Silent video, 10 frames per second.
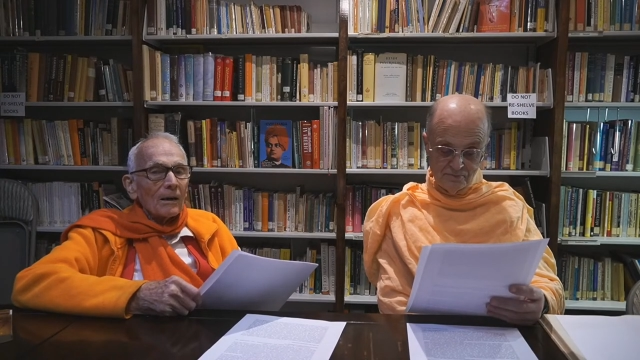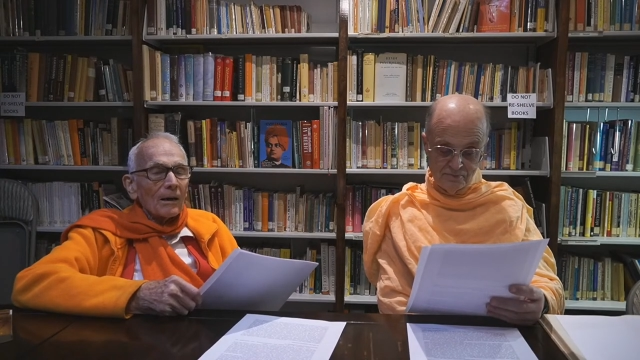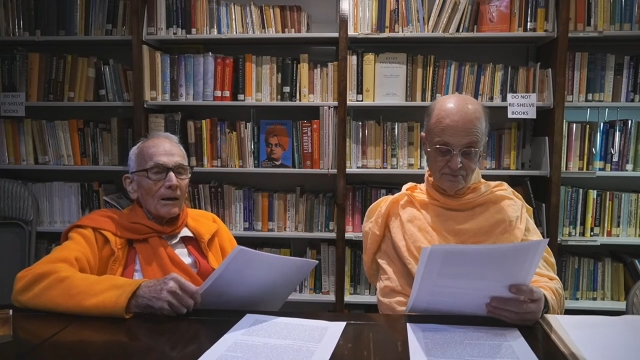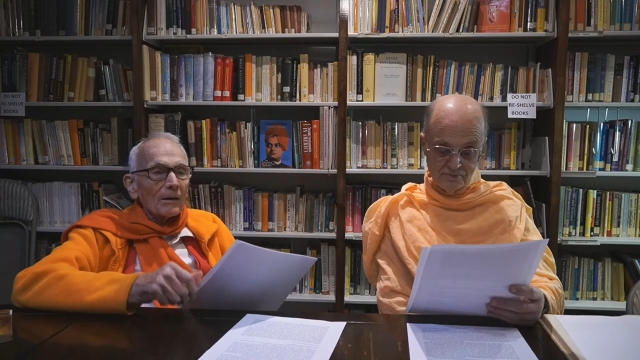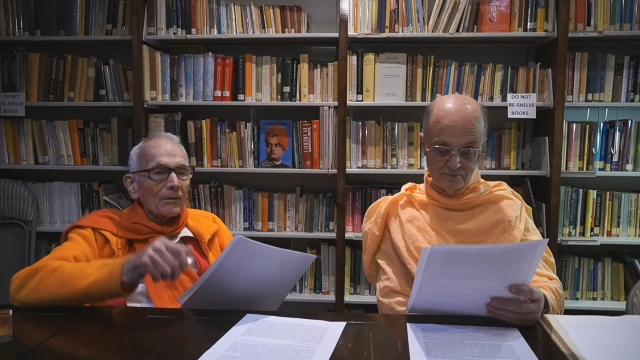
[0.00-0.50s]

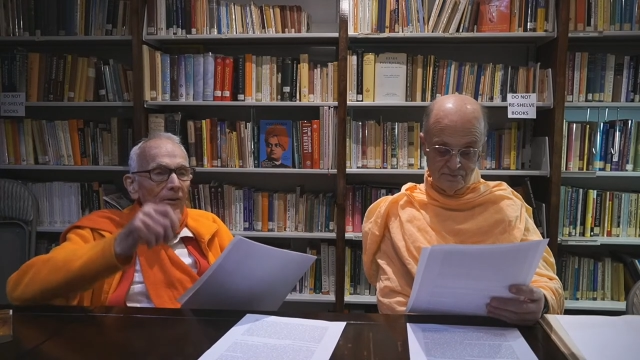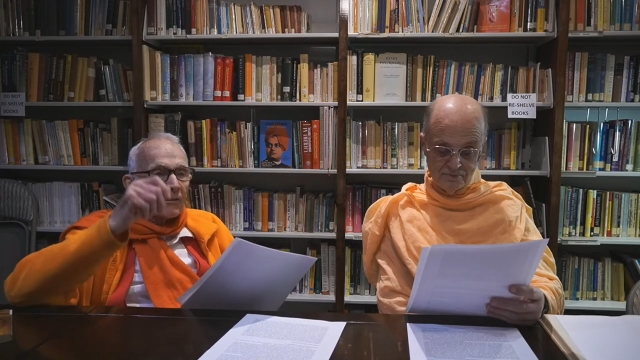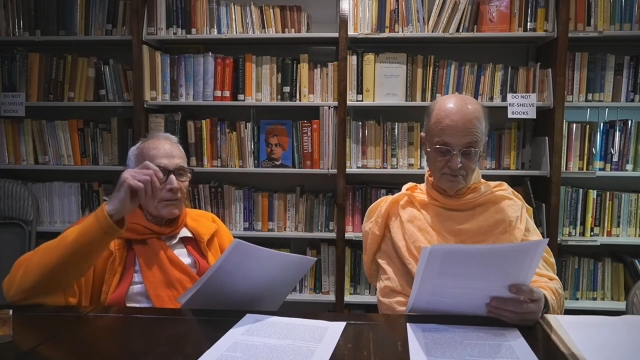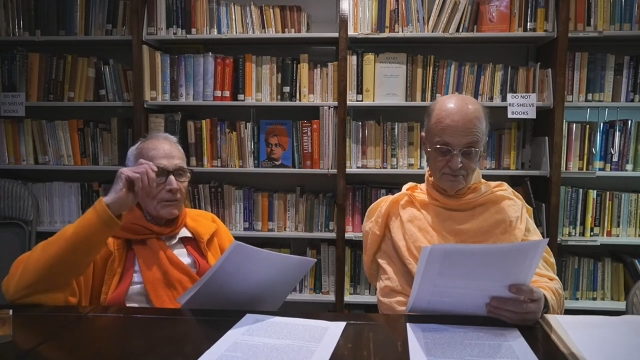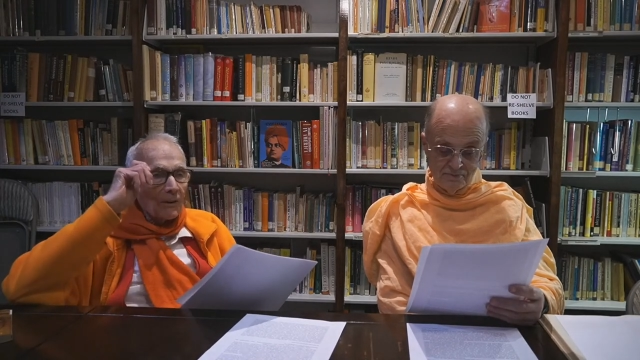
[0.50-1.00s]
Speaker 1: and uh,
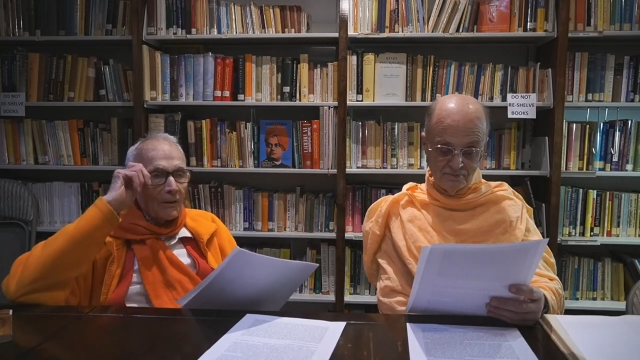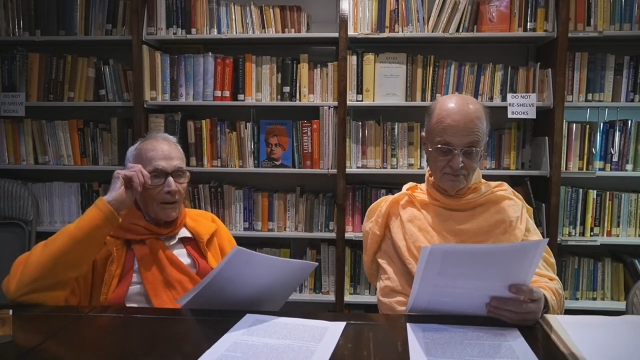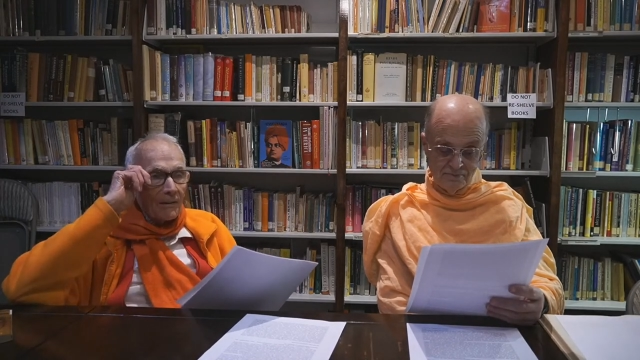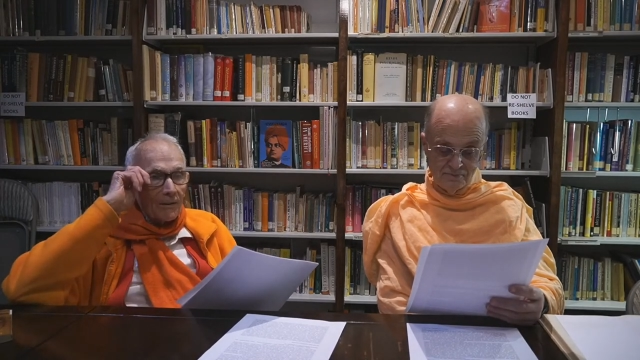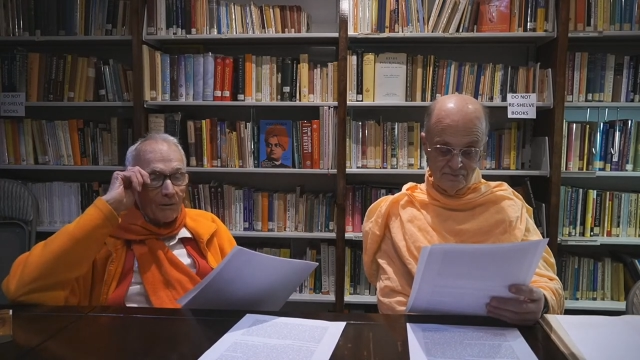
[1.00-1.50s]

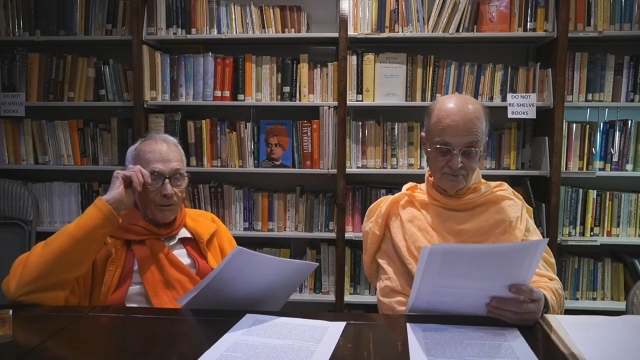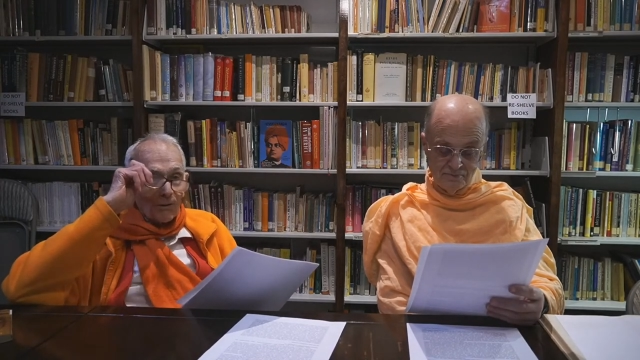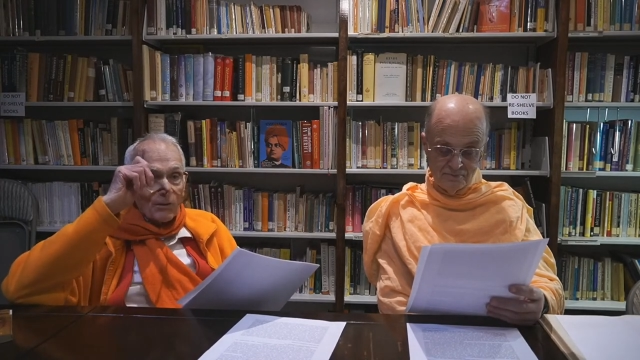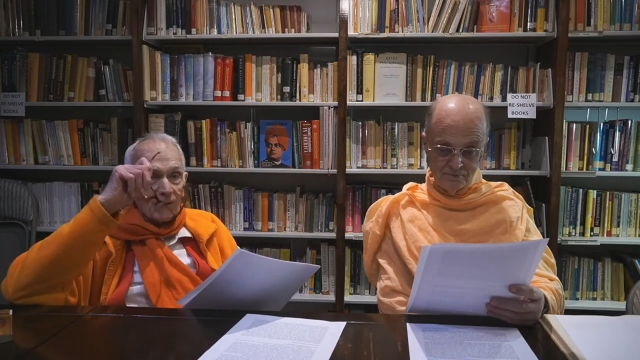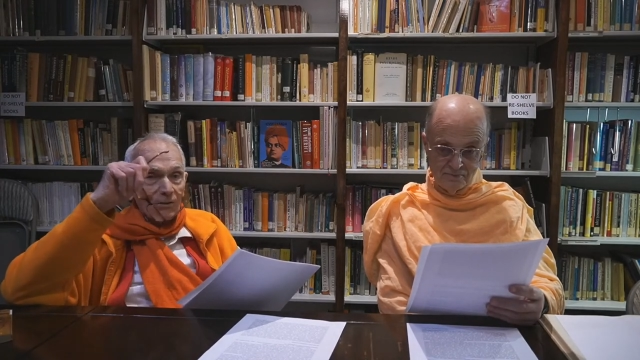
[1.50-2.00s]
Vivekananda, you know,
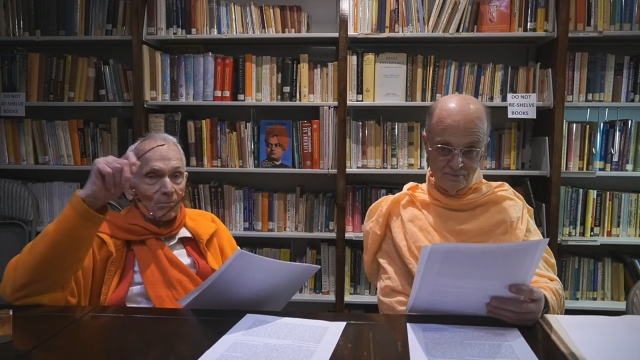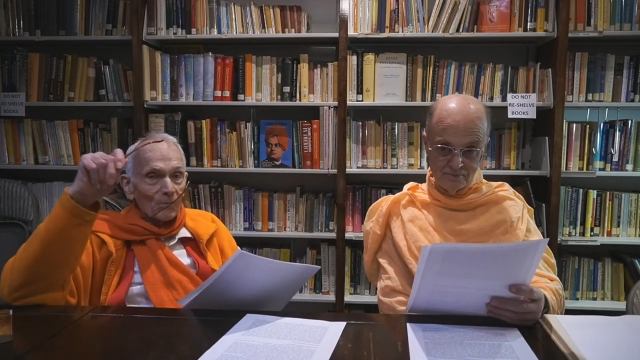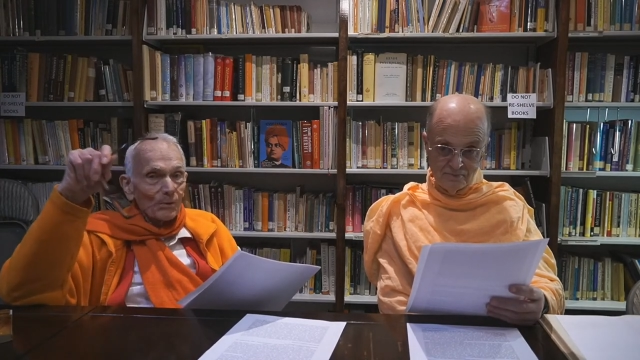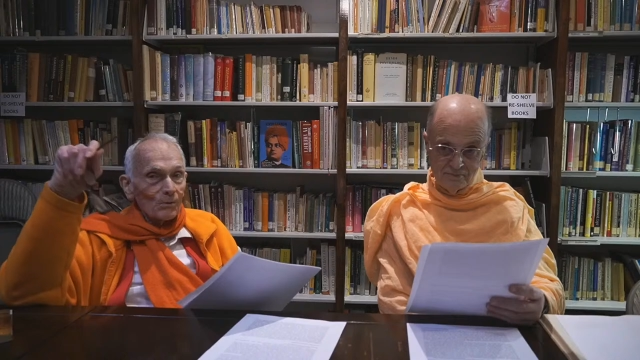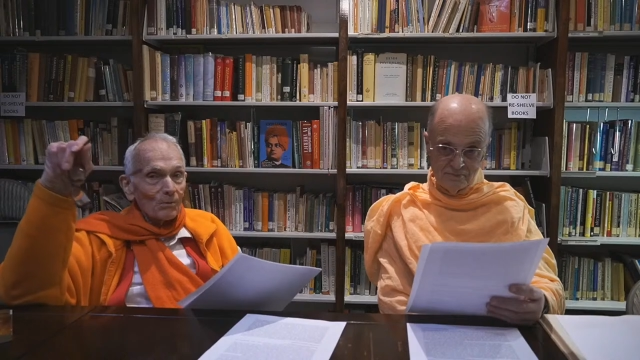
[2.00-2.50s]
these
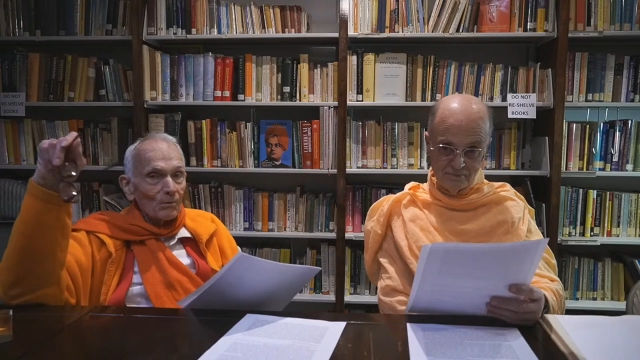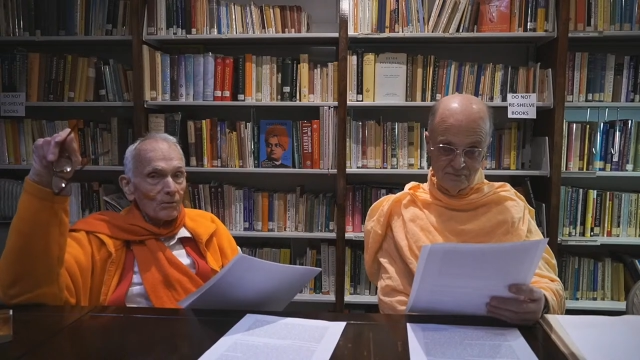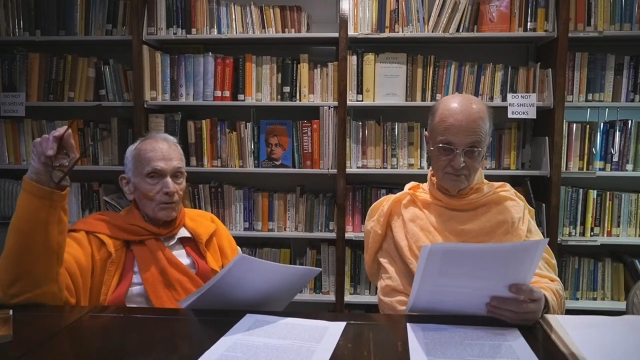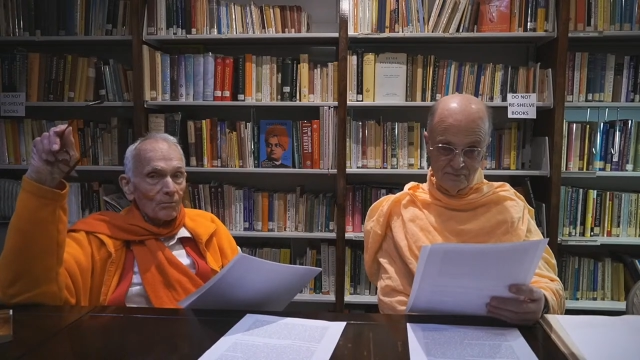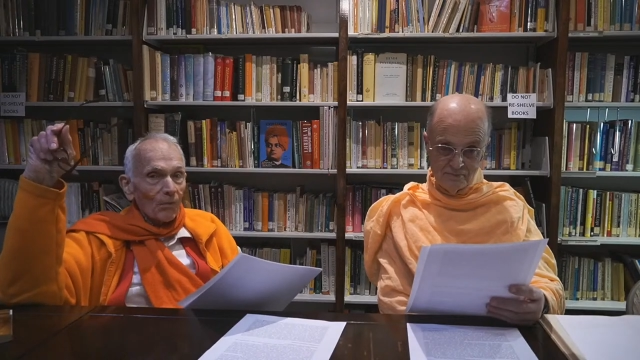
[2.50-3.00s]
moods and